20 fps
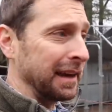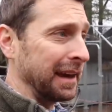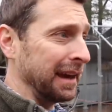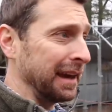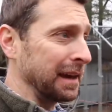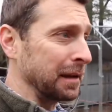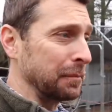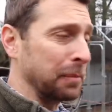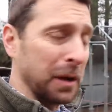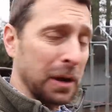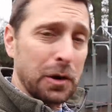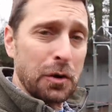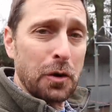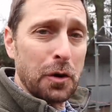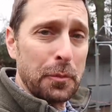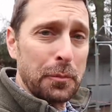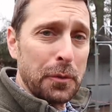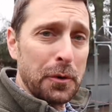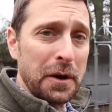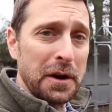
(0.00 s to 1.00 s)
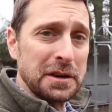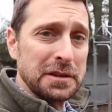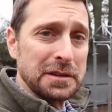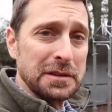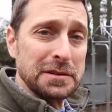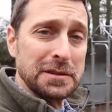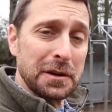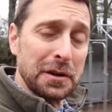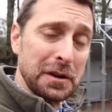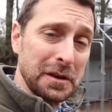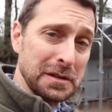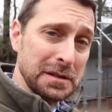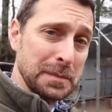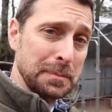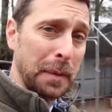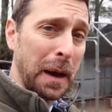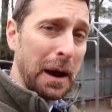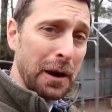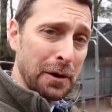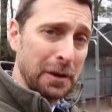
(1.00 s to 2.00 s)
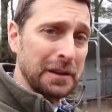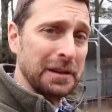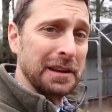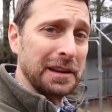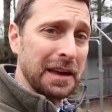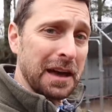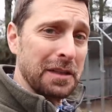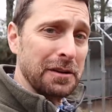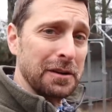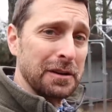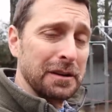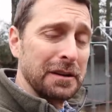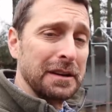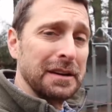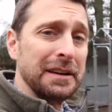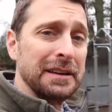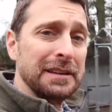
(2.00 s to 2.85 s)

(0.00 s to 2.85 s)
and big corporations are conspiring together